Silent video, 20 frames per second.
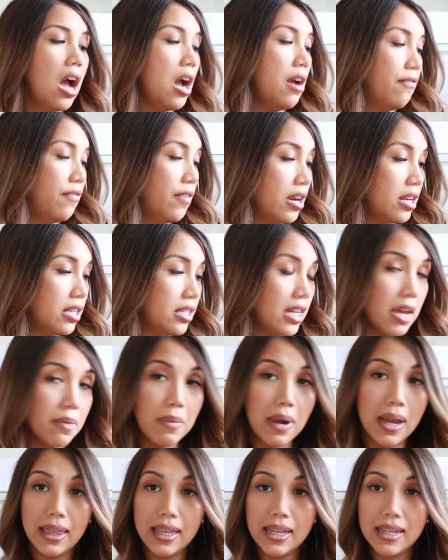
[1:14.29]
I've written
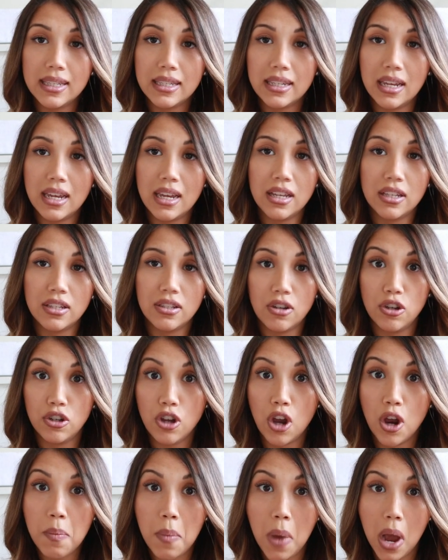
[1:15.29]
down my list here, so
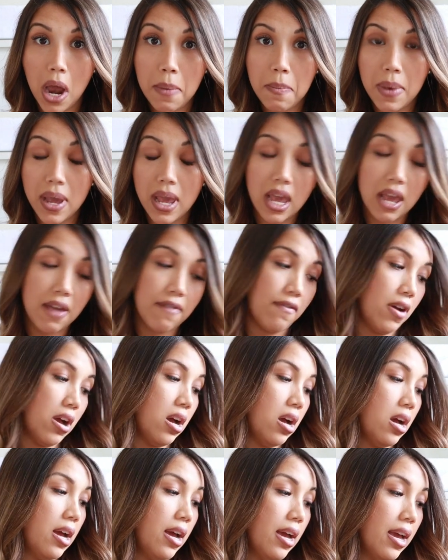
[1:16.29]
don't mind me if
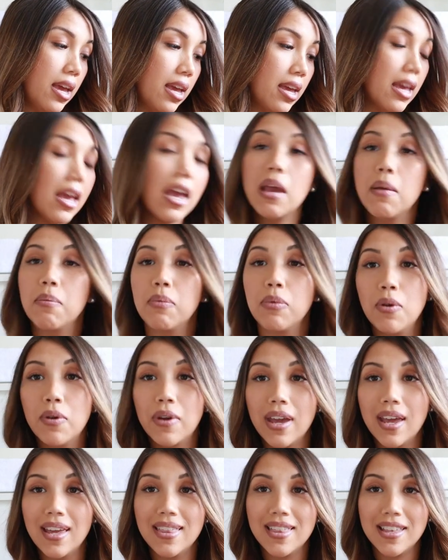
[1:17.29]
I keep
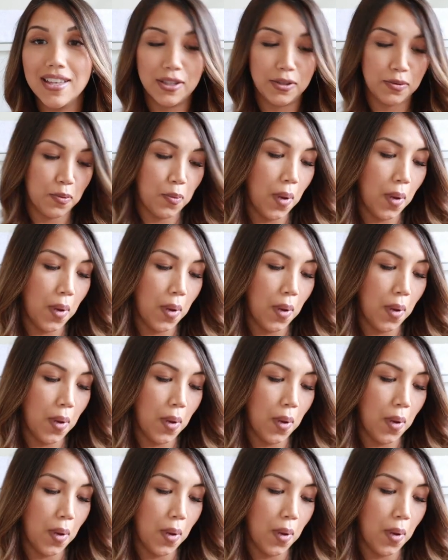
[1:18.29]
looking this